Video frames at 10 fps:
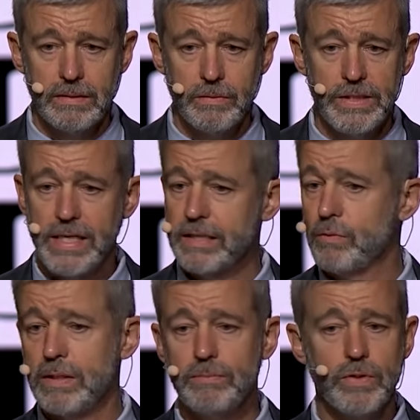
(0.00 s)
we take
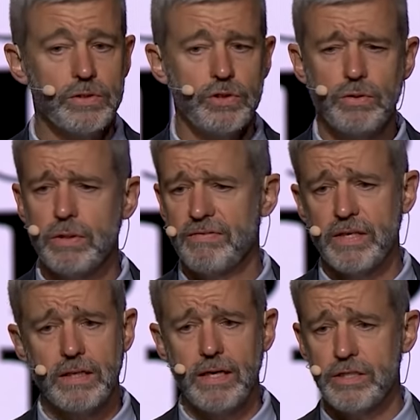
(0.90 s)
one more jewel of
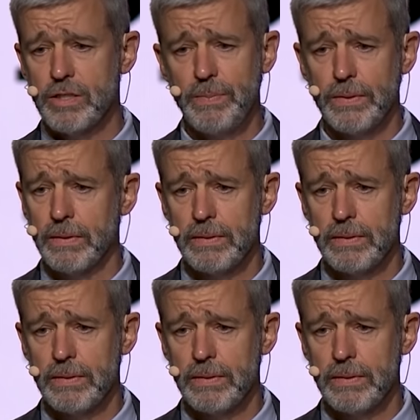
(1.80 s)
the gospel